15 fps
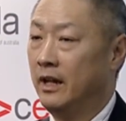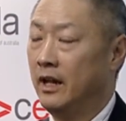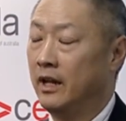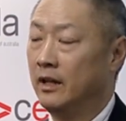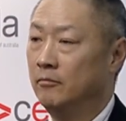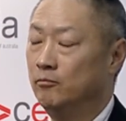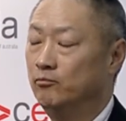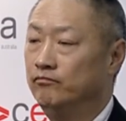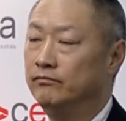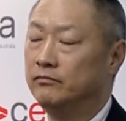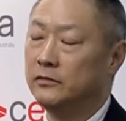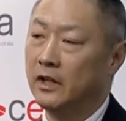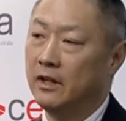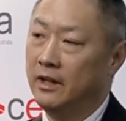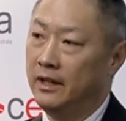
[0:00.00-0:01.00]
And
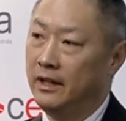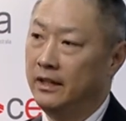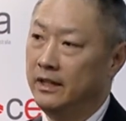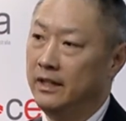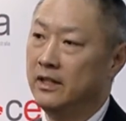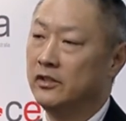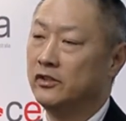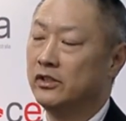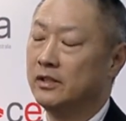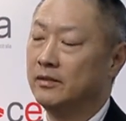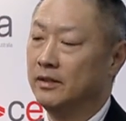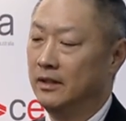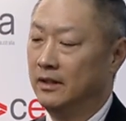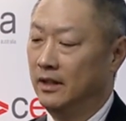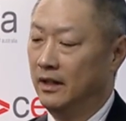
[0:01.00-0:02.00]
it
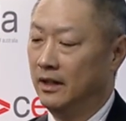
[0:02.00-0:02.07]
is